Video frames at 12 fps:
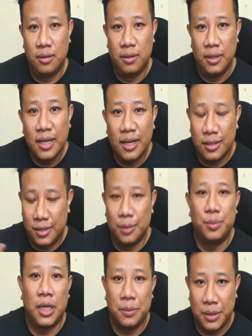Yeah,
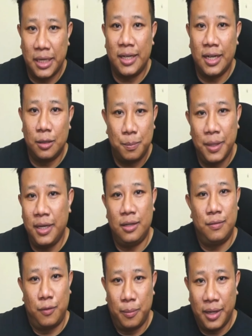sometimes I get paid
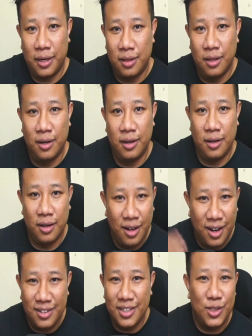for my client
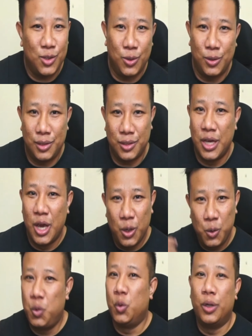$100,
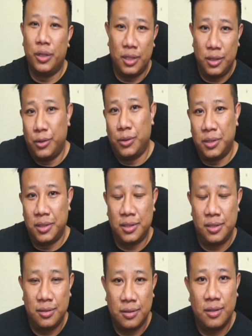
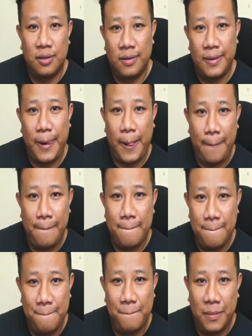$200,
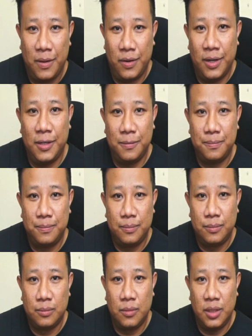right?
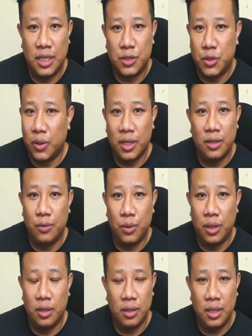That's not gonna
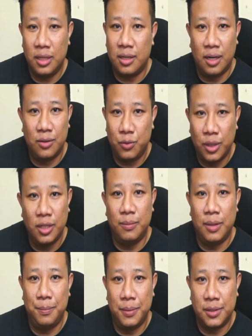run, it can't run
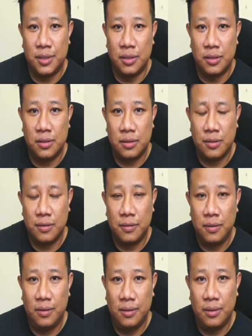my business,
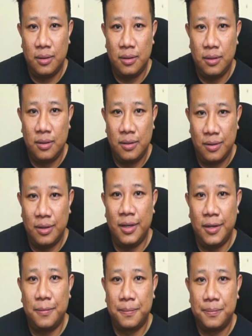right?